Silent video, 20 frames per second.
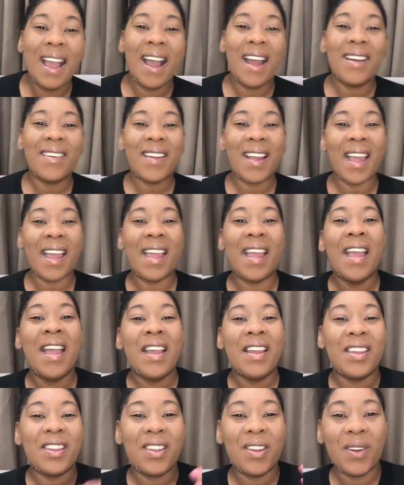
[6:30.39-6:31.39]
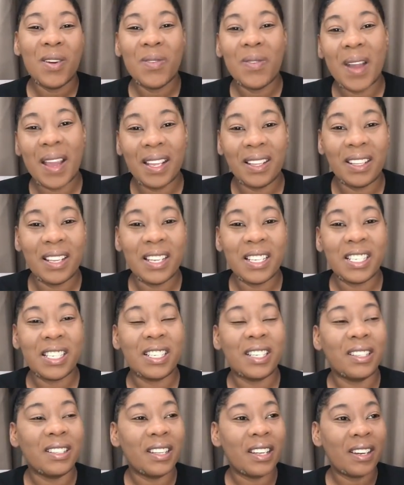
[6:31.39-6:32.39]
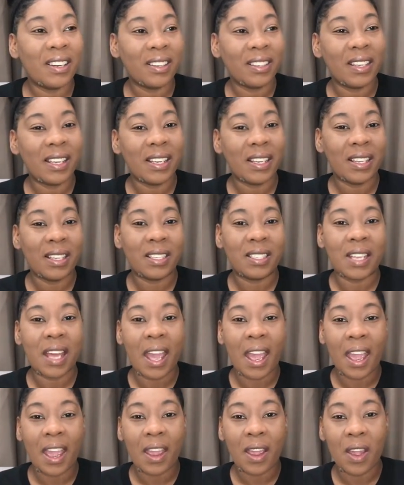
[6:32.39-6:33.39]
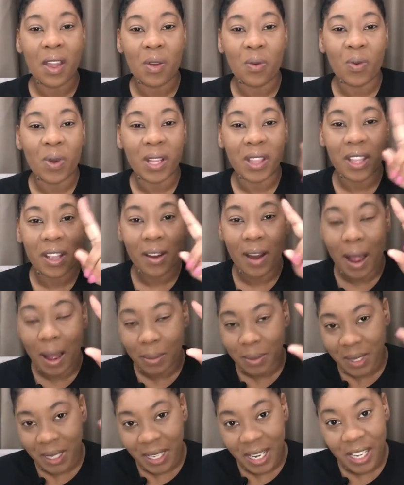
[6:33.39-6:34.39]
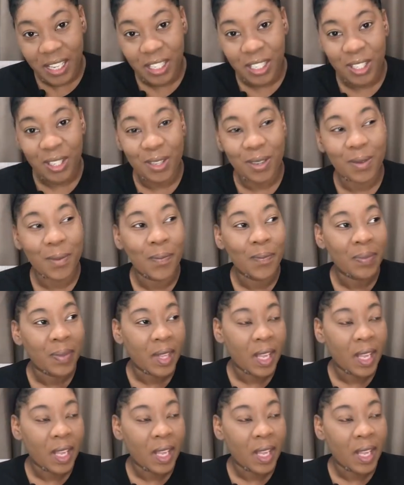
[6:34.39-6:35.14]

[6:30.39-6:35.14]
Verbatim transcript: All right. Your waitlist should literally say what they're opting into